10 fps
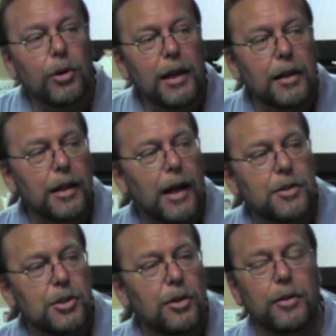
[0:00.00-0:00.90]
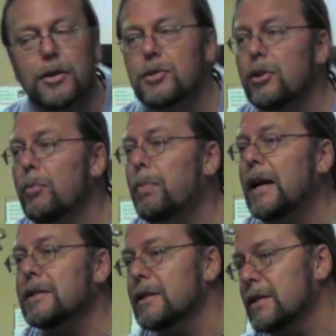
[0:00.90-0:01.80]
totally illogical. There's no
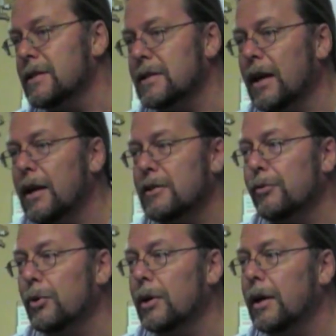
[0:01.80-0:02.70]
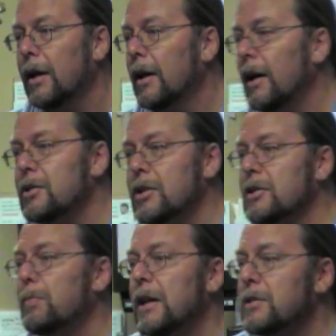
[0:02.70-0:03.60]
basis in science for it. It's
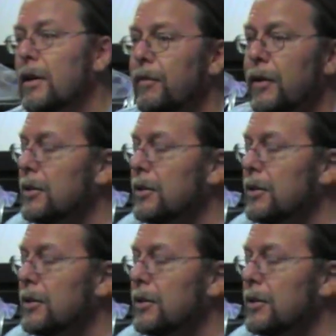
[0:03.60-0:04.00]
just based on